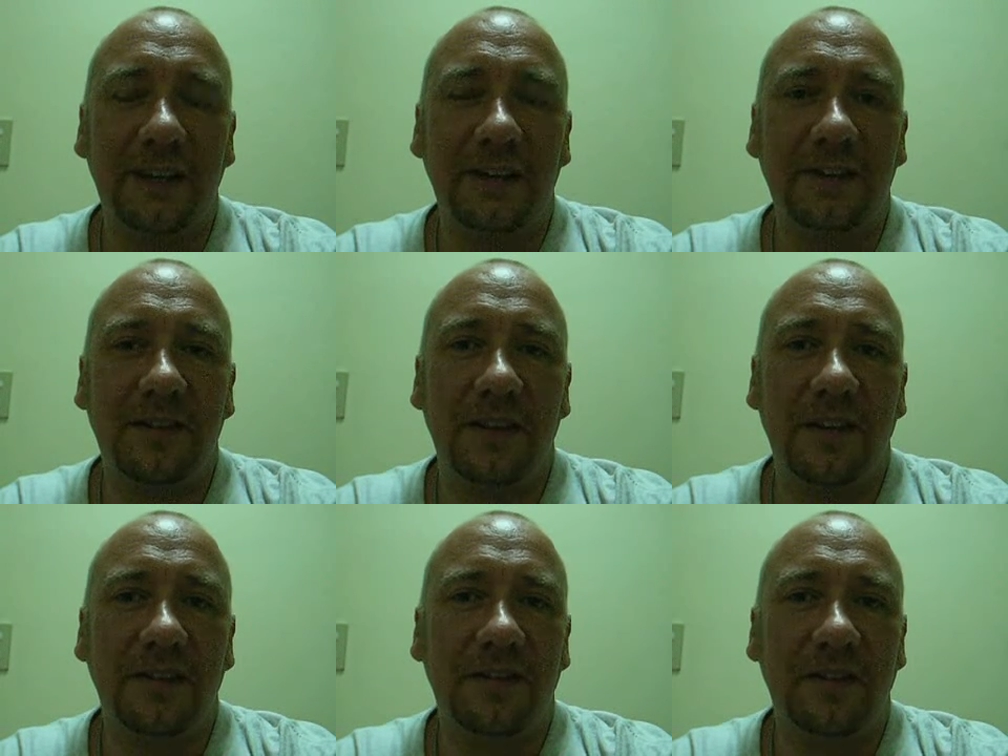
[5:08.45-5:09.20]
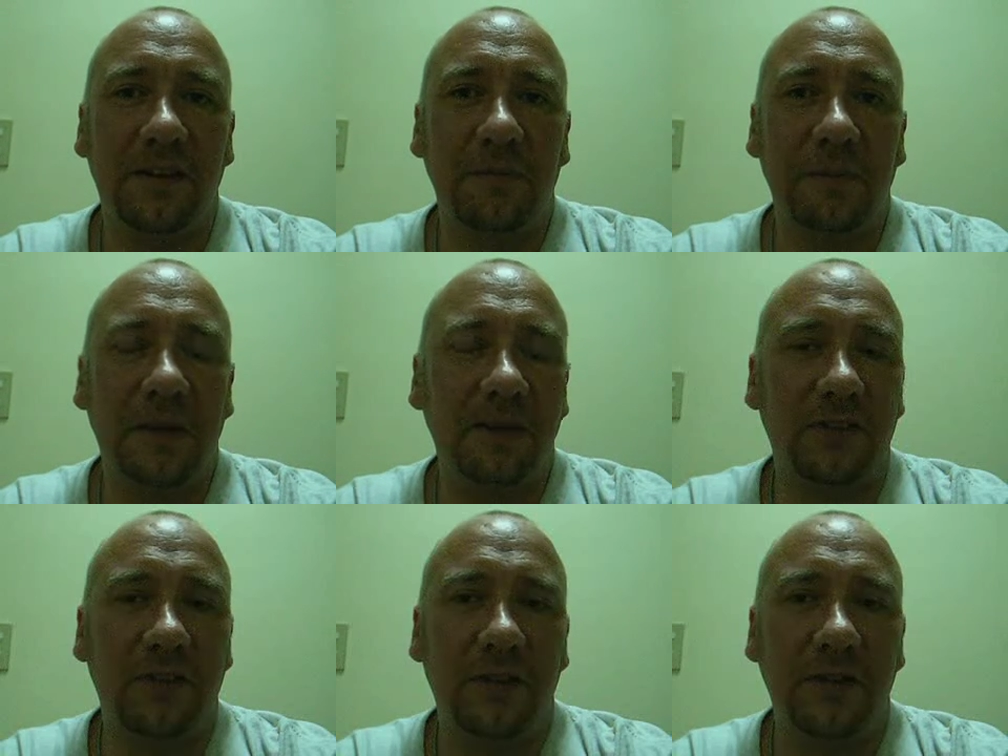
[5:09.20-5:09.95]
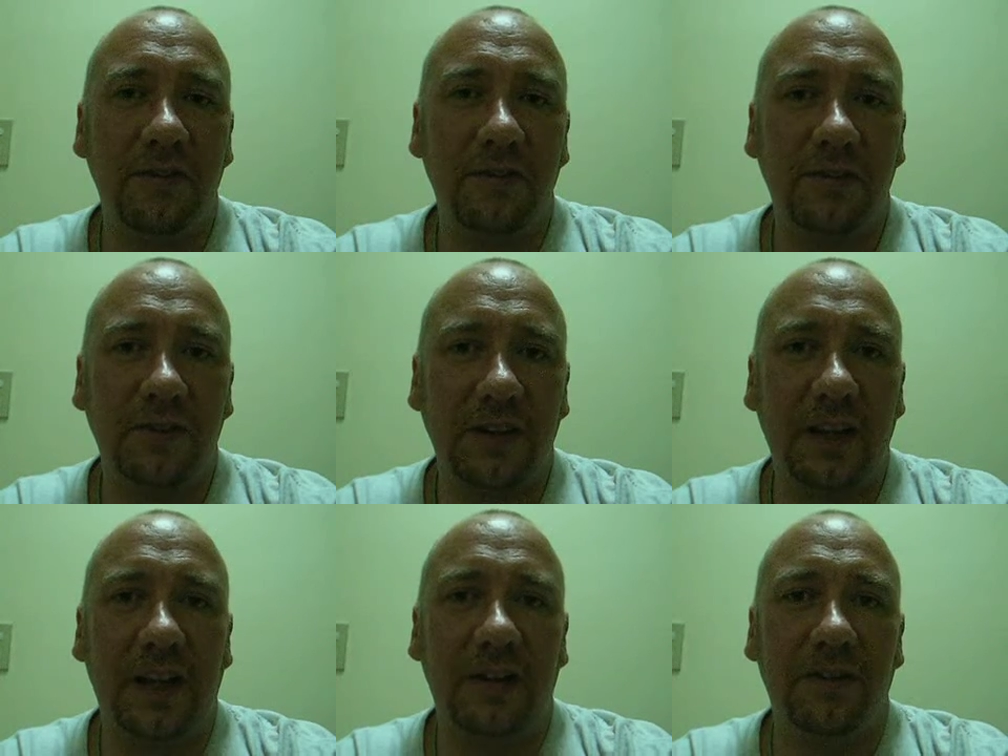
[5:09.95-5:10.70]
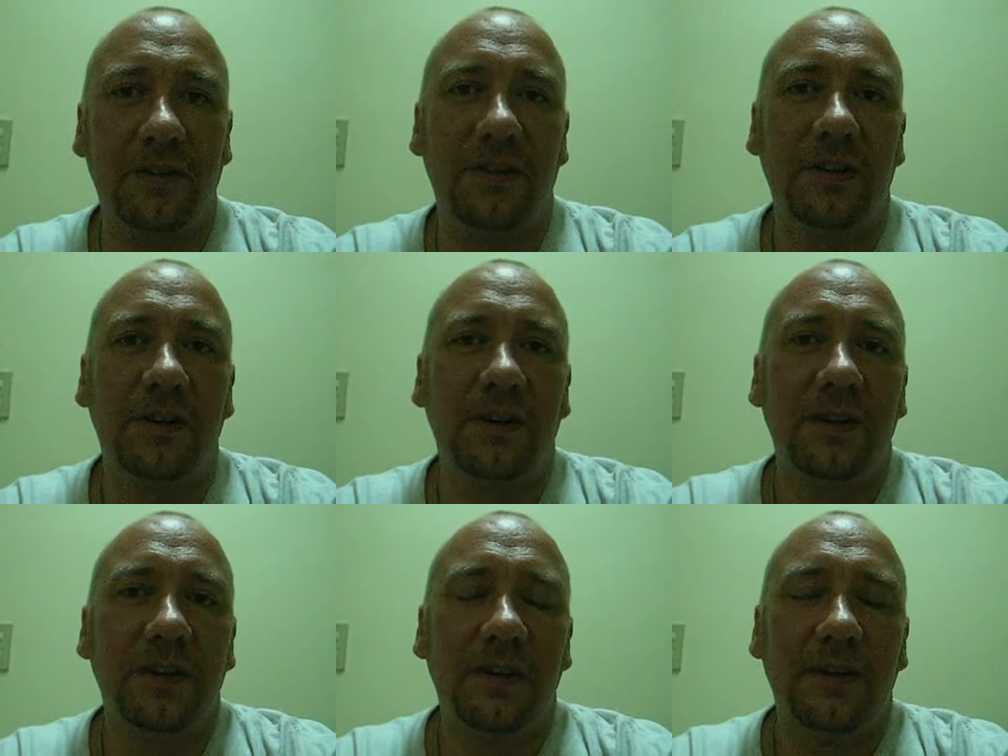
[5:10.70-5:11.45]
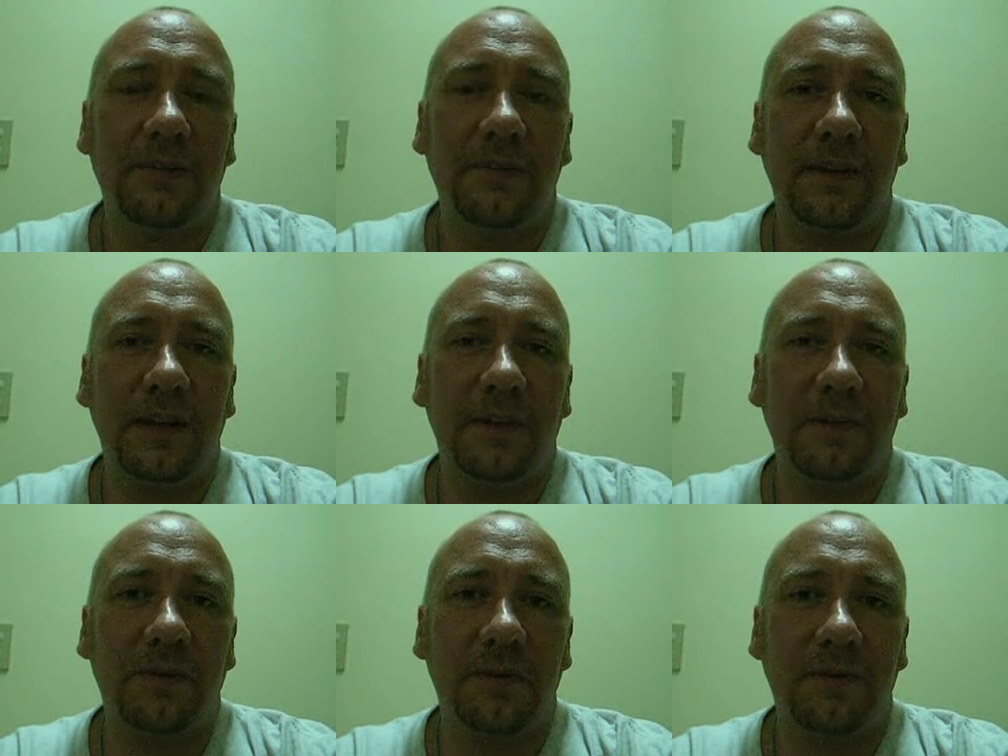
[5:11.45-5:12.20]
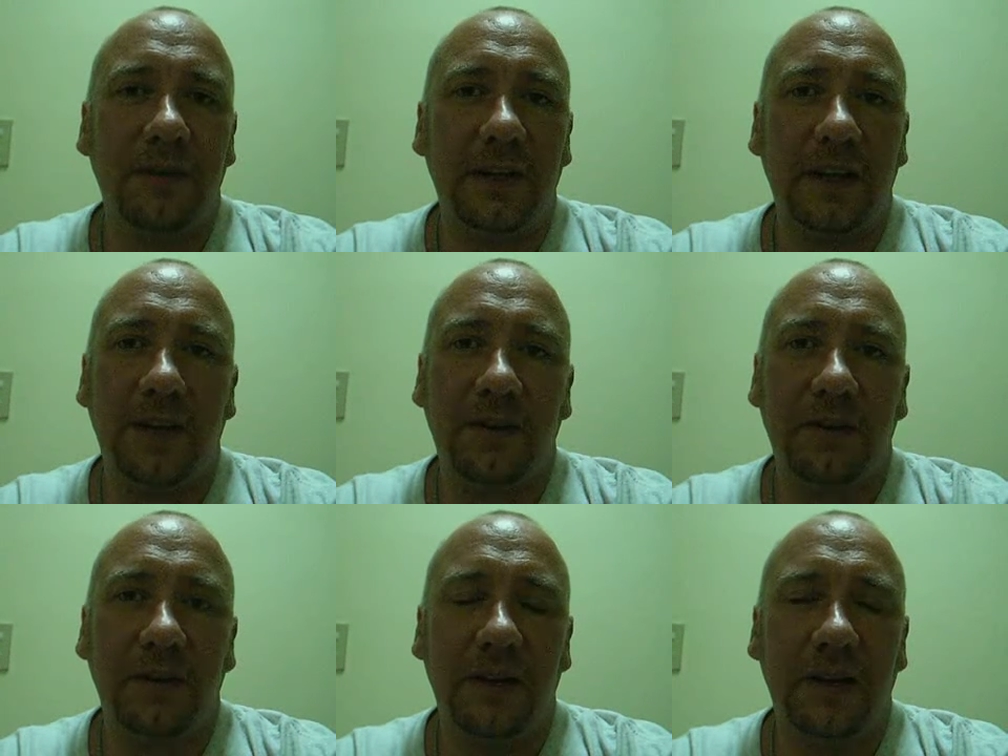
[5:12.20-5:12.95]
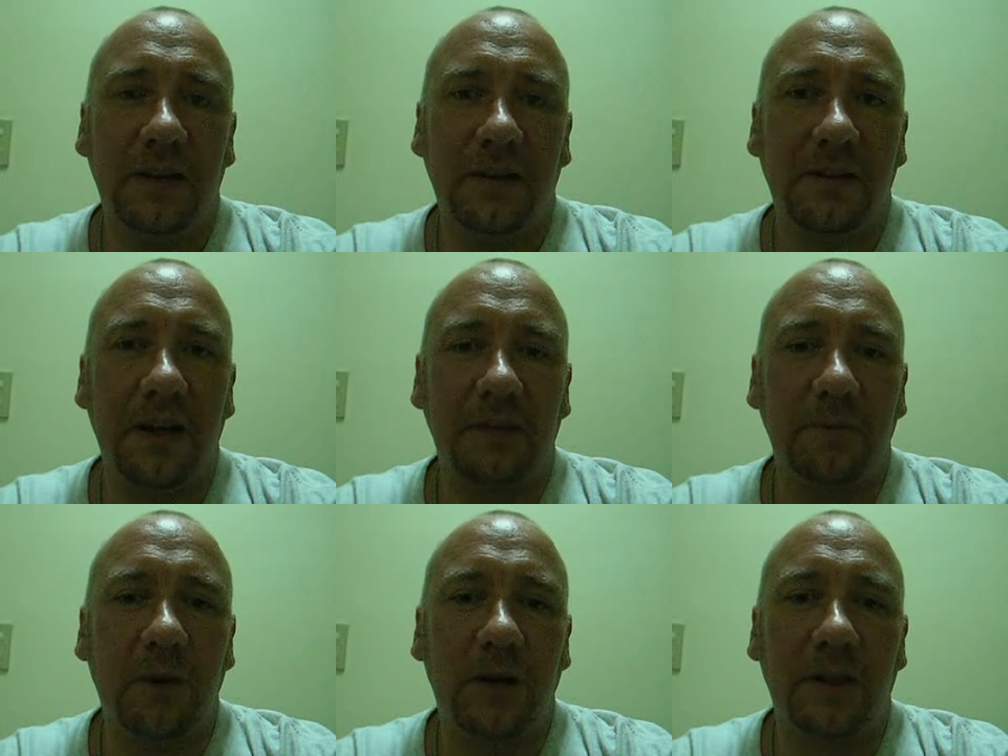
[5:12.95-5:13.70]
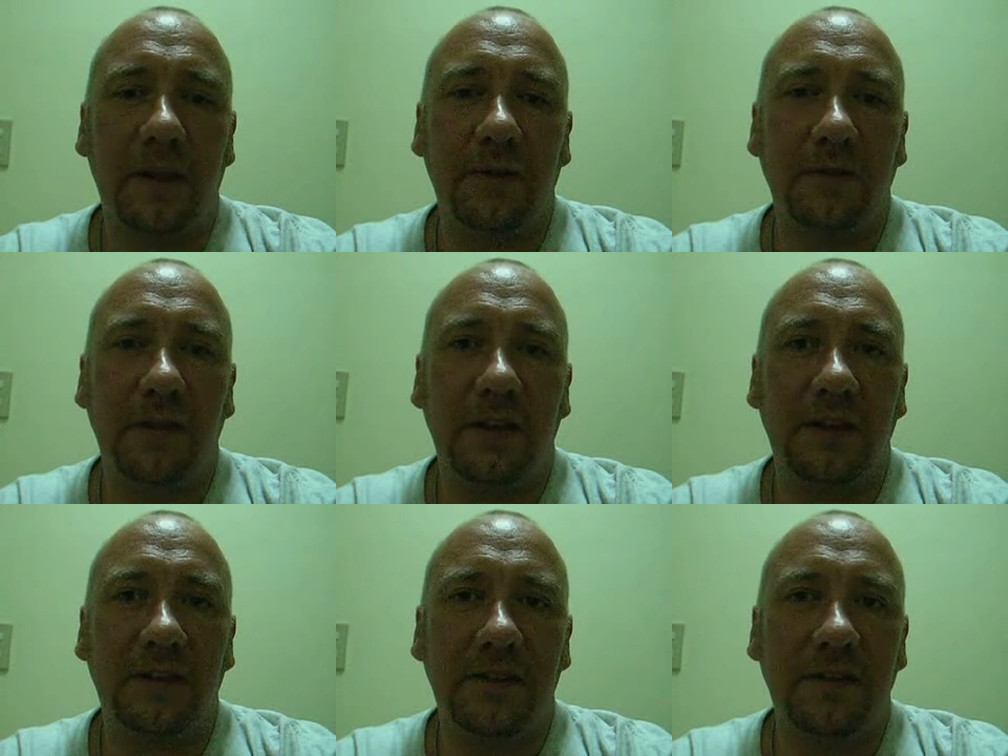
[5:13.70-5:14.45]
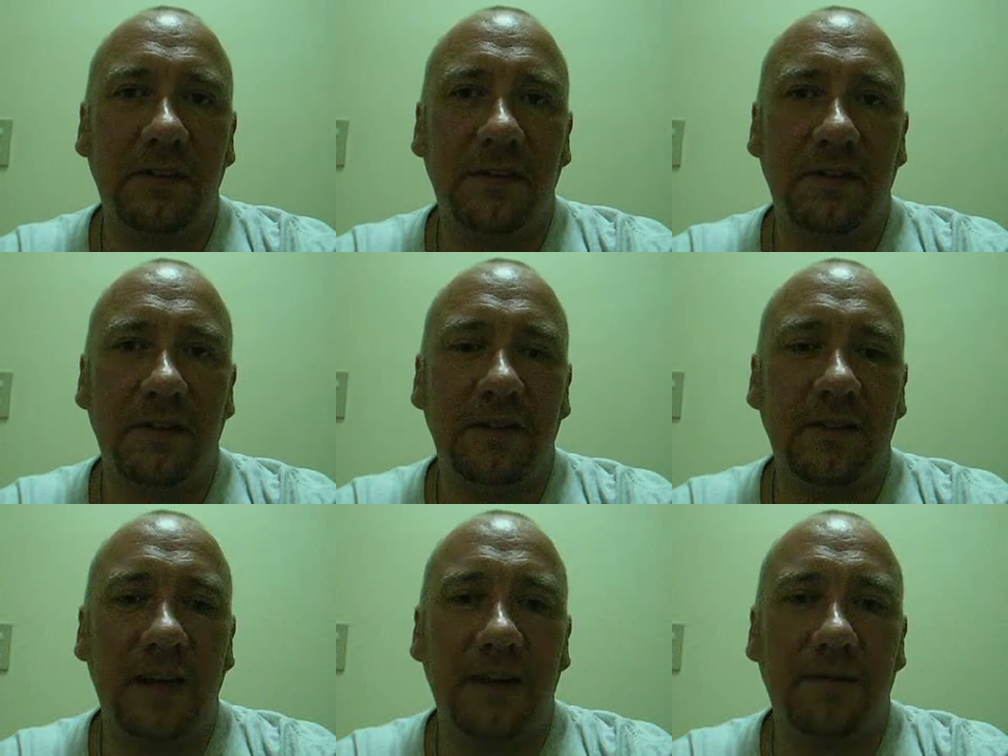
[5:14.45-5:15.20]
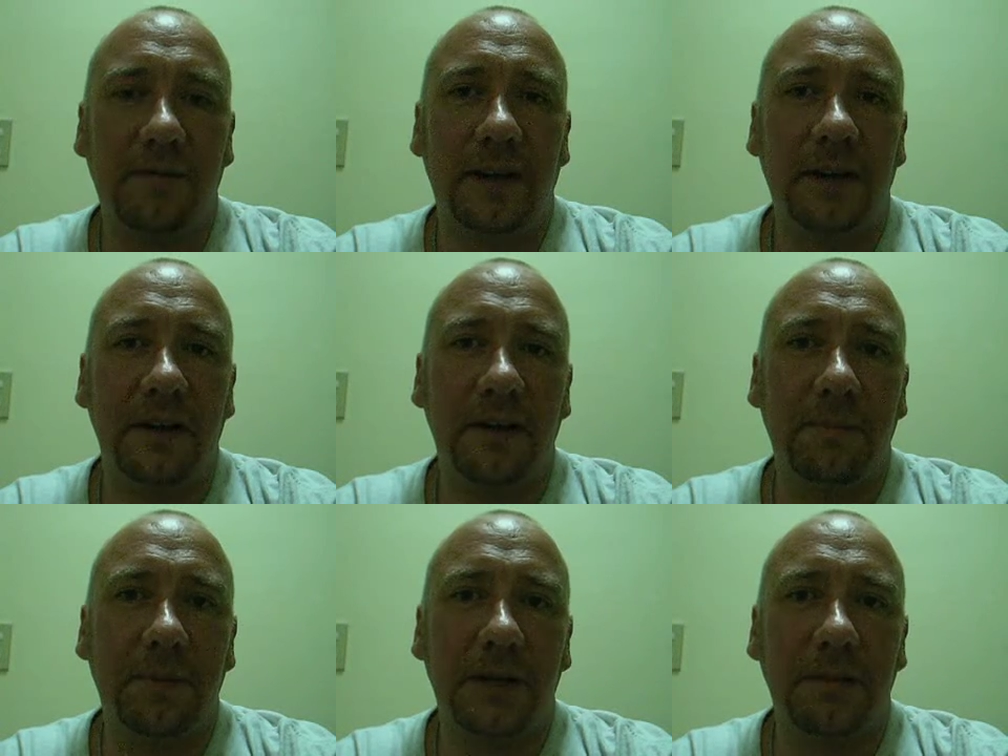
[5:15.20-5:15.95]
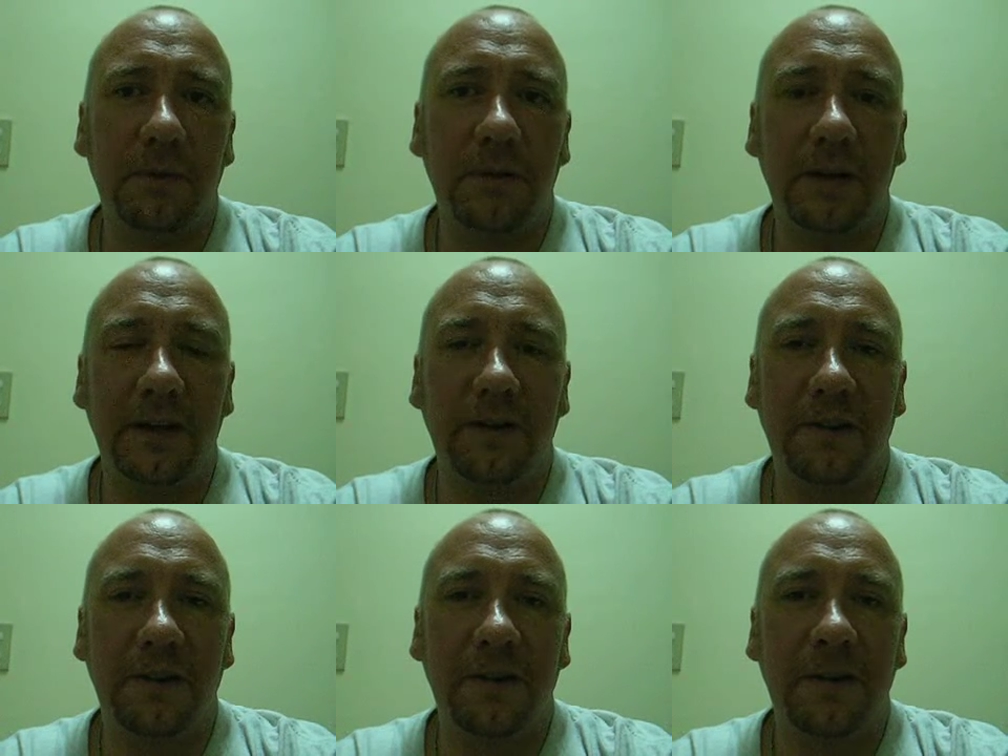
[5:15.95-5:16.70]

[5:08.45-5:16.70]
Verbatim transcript: There's, there's so much that you just cannot fit into a video, and, and one of those things is, is how friendly the people here are,